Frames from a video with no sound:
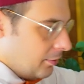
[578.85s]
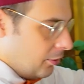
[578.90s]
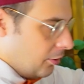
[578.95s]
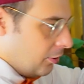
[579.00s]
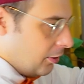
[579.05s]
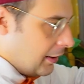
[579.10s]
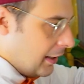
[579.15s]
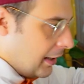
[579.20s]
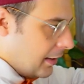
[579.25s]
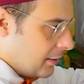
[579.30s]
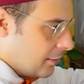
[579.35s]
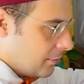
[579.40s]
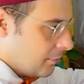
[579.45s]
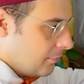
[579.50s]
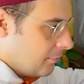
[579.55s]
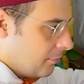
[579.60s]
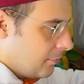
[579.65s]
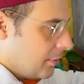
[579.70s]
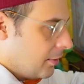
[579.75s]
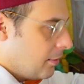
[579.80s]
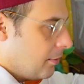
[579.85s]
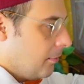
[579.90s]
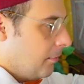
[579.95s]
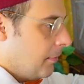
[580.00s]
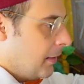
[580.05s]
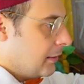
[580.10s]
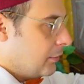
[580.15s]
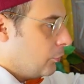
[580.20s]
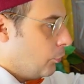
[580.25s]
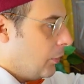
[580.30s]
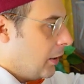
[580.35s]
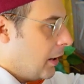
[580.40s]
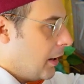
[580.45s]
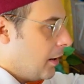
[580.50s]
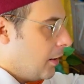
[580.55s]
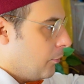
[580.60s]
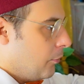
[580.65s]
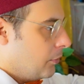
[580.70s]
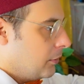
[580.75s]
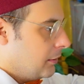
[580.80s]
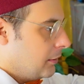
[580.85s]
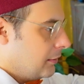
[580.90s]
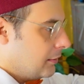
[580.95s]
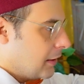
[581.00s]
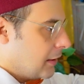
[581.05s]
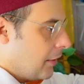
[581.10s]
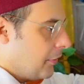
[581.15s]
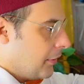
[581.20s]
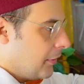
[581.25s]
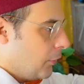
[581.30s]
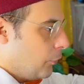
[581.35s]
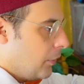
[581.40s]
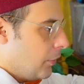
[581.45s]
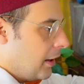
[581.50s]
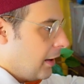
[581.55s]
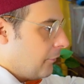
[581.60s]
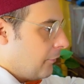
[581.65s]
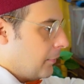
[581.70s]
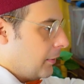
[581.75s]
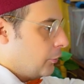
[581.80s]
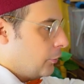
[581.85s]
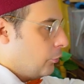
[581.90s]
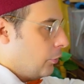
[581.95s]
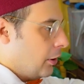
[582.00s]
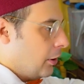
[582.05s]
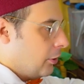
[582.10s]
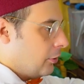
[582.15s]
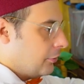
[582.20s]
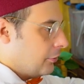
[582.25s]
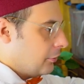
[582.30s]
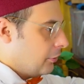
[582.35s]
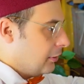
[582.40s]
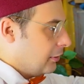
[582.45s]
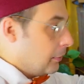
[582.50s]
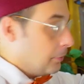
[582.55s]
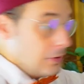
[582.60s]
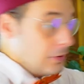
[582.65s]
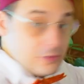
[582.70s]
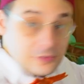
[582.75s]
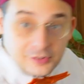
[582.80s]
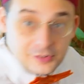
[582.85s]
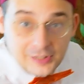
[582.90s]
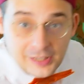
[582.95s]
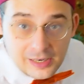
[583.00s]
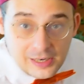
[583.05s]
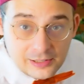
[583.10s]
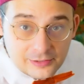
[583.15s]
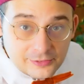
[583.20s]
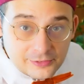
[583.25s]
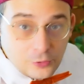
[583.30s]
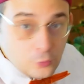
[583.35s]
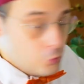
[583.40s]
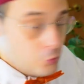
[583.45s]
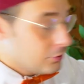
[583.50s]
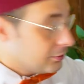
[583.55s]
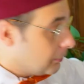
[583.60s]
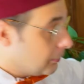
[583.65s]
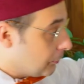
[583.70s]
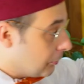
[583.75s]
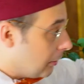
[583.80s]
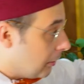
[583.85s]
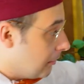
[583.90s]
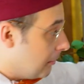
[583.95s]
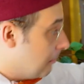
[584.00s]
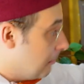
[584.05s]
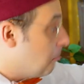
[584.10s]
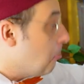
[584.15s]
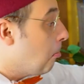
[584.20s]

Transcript: okay, but this is something we have been doing also in the previous scale. So what's the problem?